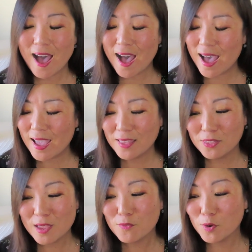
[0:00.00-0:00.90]
I
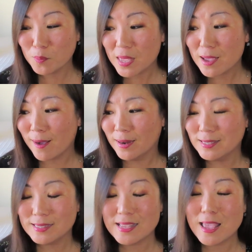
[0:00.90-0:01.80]
think for me,
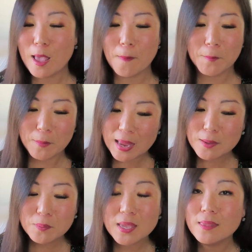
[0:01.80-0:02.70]
honestly, it
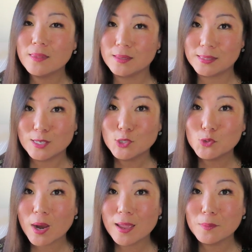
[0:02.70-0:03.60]
might be the dish
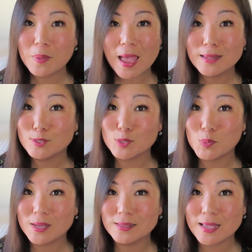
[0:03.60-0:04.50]
drying pad just
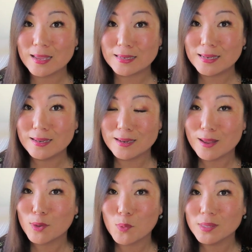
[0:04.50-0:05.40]
because I needed
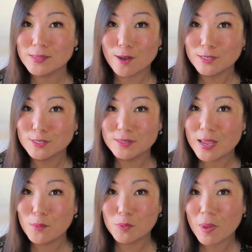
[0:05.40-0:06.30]
another one to
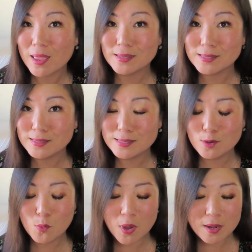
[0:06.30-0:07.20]
alternate with my
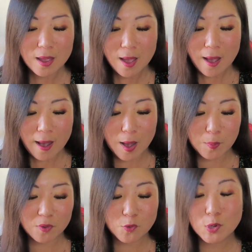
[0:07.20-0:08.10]
existing one.
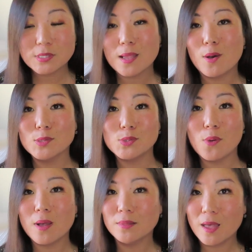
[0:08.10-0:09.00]
Um, but of course, I
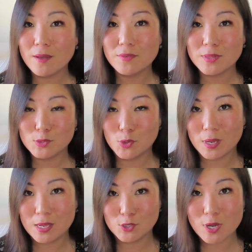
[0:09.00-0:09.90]
also love the
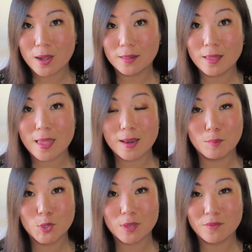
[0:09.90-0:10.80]
drinking chocolate and
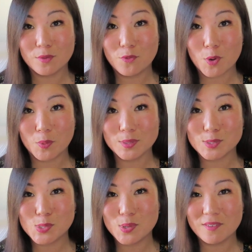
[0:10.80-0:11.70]
I'm looking
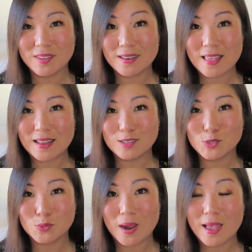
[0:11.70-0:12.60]
forward to giving that a
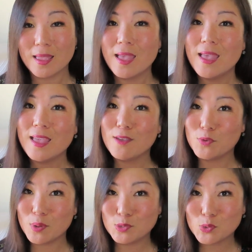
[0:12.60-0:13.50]
try. If
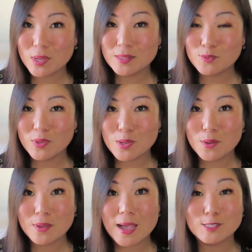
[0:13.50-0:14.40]
you enjoyed this video,
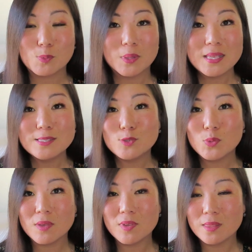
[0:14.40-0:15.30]
you guys, please do
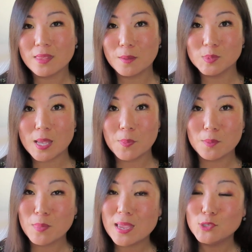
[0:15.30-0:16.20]
give it a thumbs up
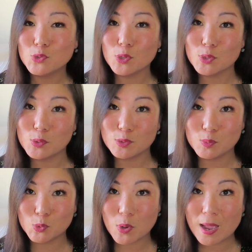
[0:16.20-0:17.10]
and make sure you
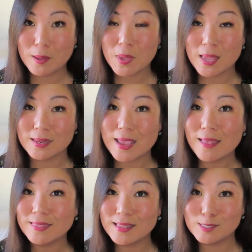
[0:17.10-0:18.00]
subscribe and
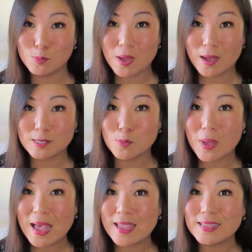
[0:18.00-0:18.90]
get this box
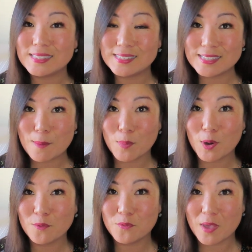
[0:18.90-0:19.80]
by
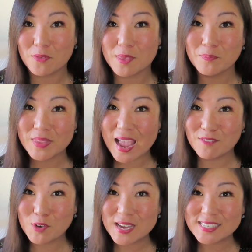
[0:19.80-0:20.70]
December 5th.
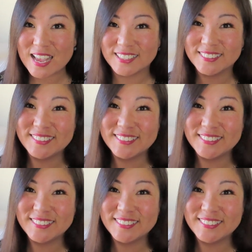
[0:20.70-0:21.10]
Have a great day.